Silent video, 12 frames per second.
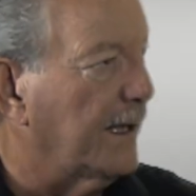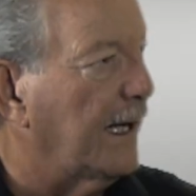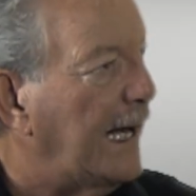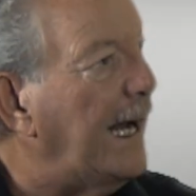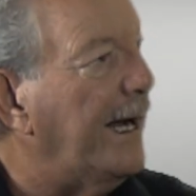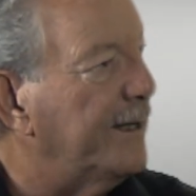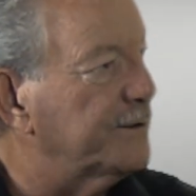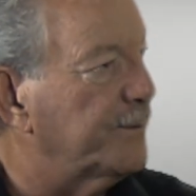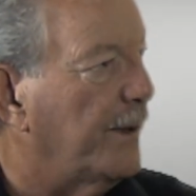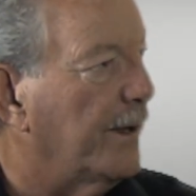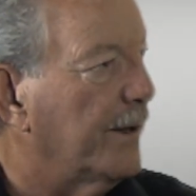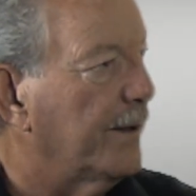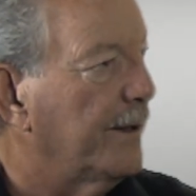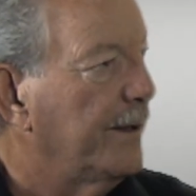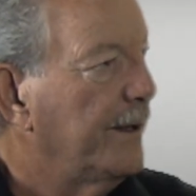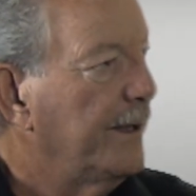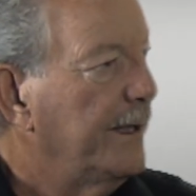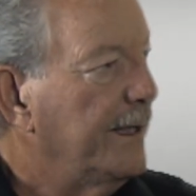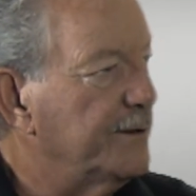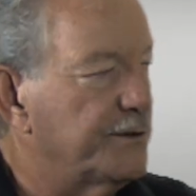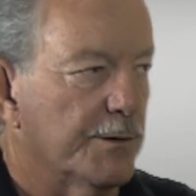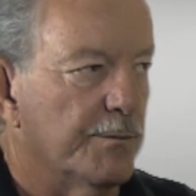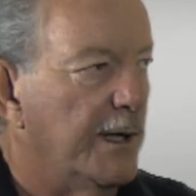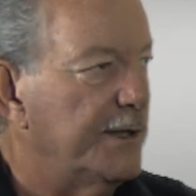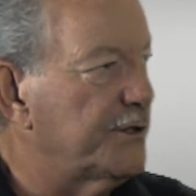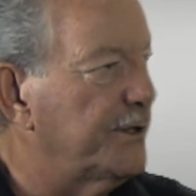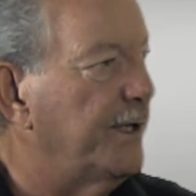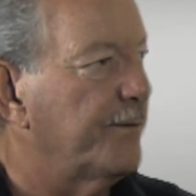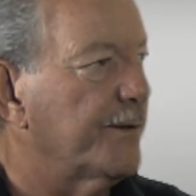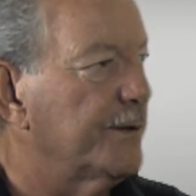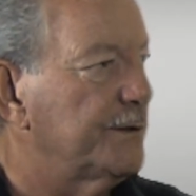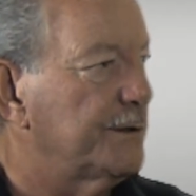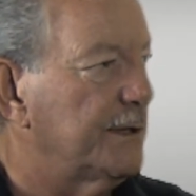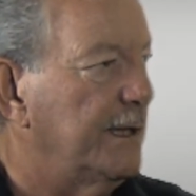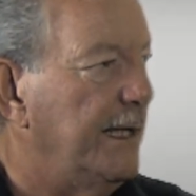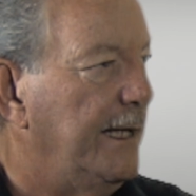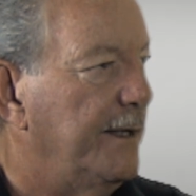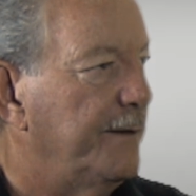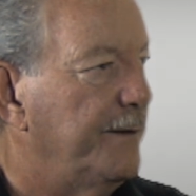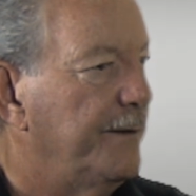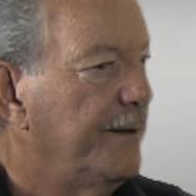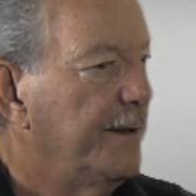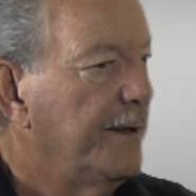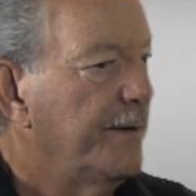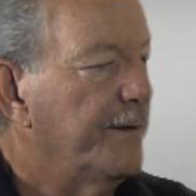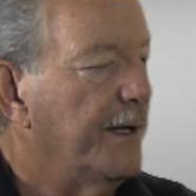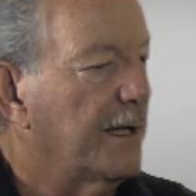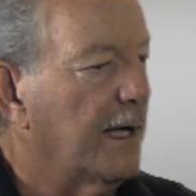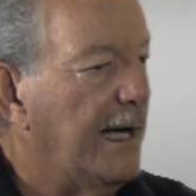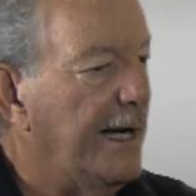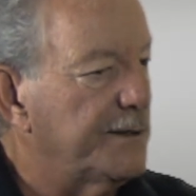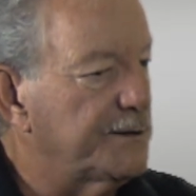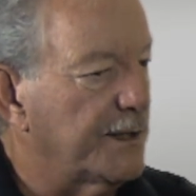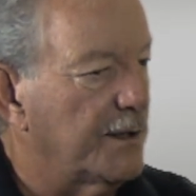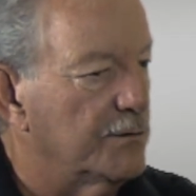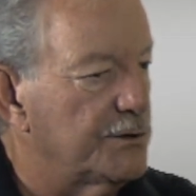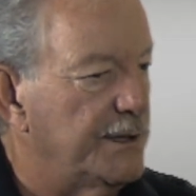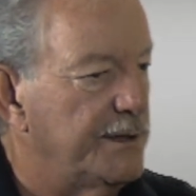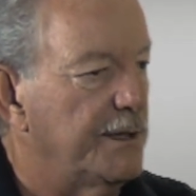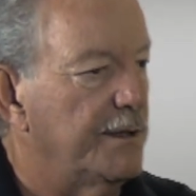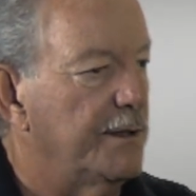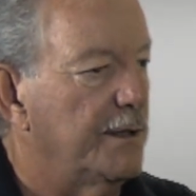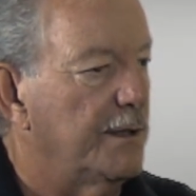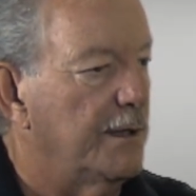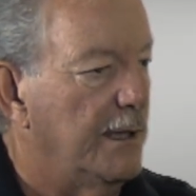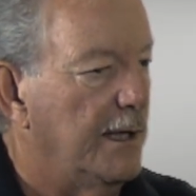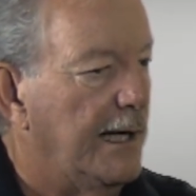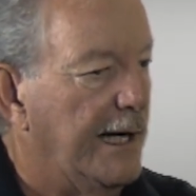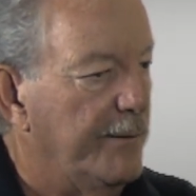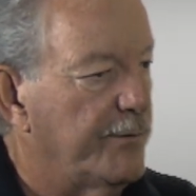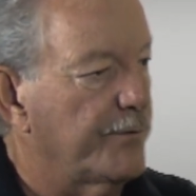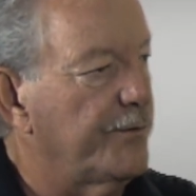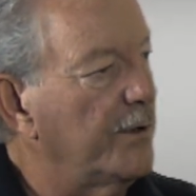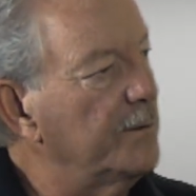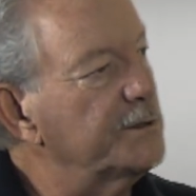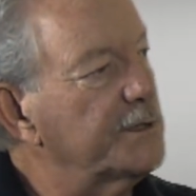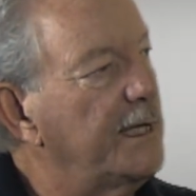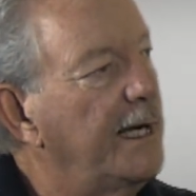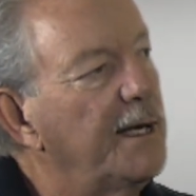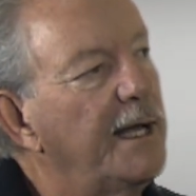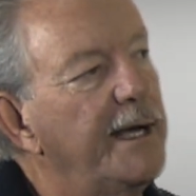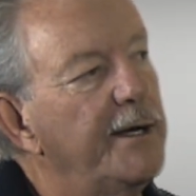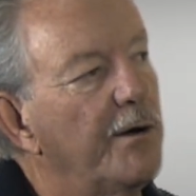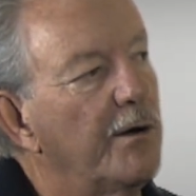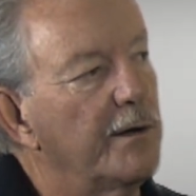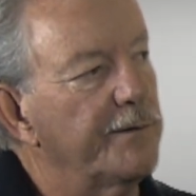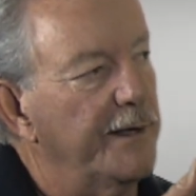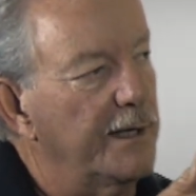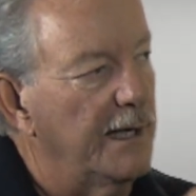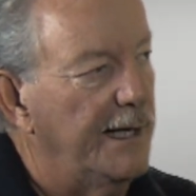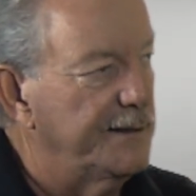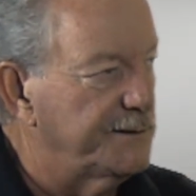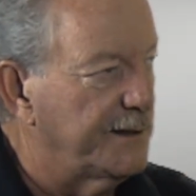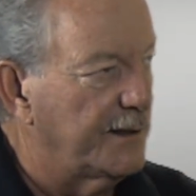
the glass part, is there much difference in the glass that goes into a high-performance skylight or the glass